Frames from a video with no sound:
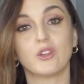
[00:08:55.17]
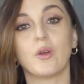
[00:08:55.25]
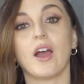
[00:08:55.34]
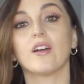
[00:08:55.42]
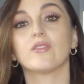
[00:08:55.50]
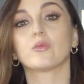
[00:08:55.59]
you
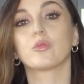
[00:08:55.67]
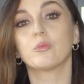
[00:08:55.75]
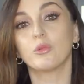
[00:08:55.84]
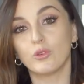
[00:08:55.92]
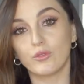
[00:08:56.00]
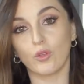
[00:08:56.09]
have
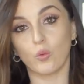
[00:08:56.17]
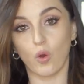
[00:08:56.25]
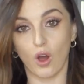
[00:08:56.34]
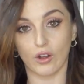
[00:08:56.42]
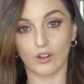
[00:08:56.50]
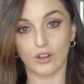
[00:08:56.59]
removed the
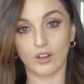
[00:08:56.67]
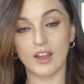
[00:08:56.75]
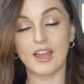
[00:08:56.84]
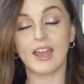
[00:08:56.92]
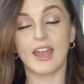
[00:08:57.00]
water